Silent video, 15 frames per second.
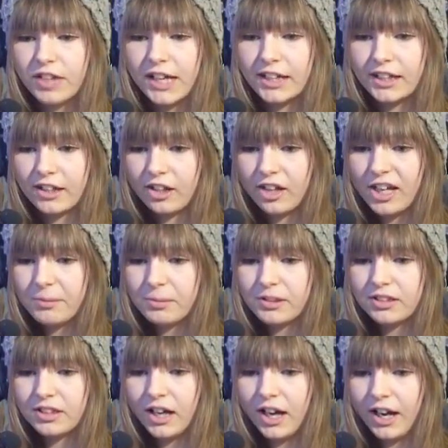died like a couple
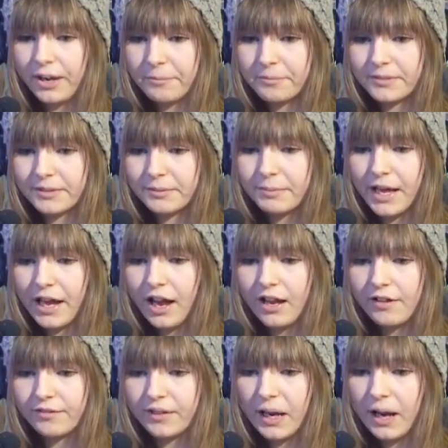of times, but
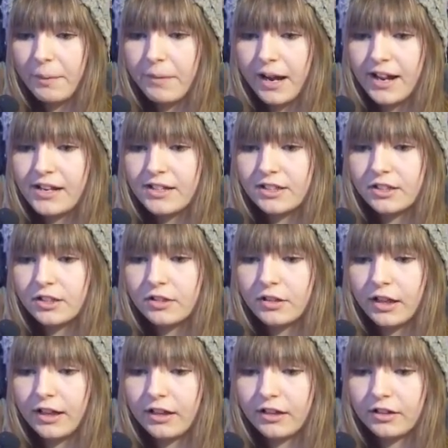I've managed to
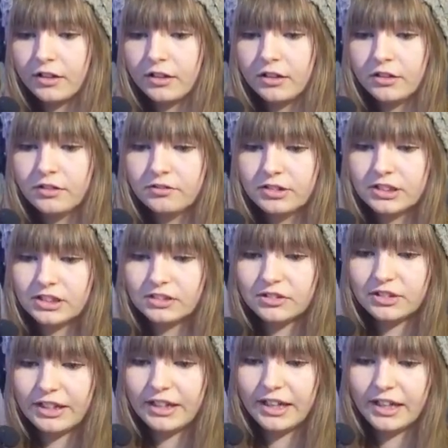like
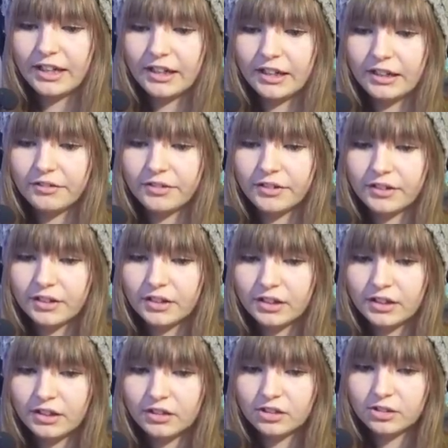retrieve
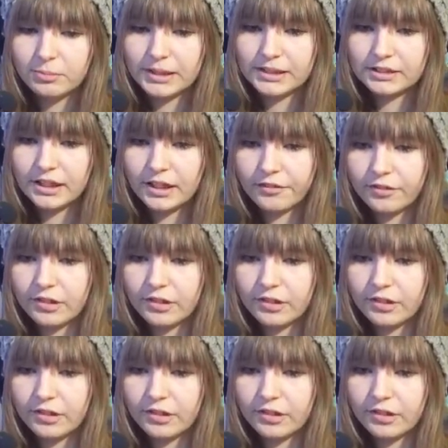all my stuff